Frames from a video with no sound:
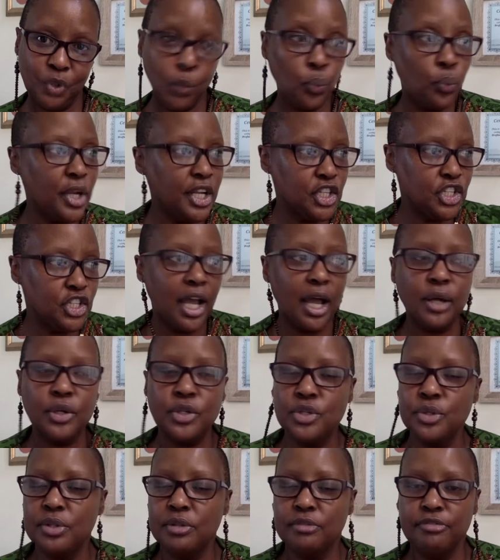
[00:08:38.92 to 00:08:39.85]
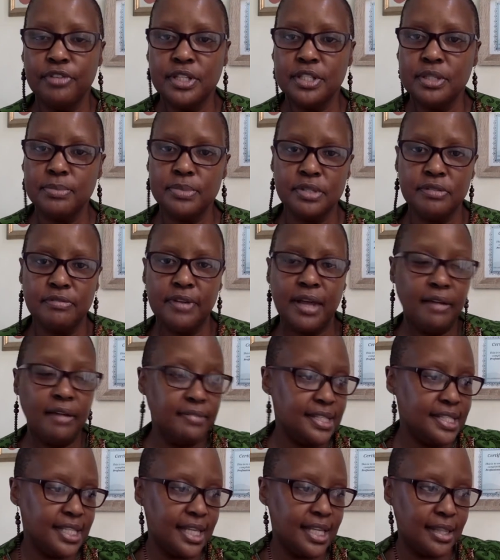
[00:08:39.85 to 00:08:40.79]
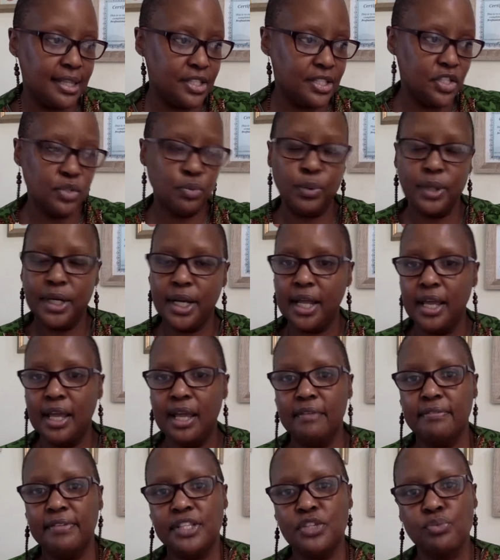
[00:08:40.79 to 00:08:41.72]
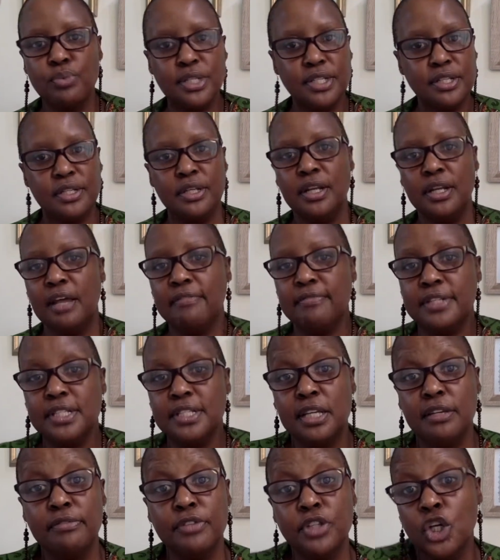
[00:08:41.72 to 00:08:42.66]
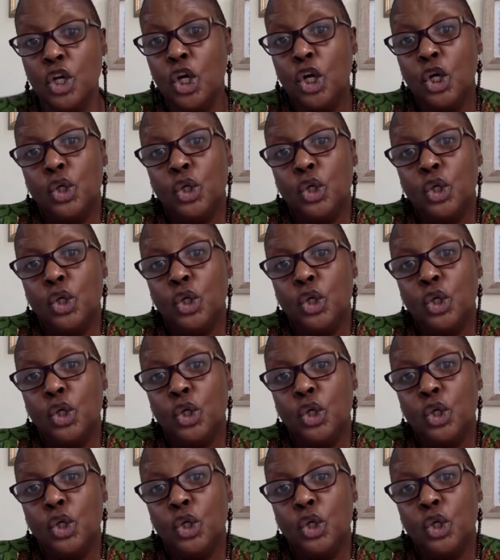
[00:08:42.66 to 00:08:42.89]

Reach out to the victim survivor and say, This is what I have, it's written in affidavit,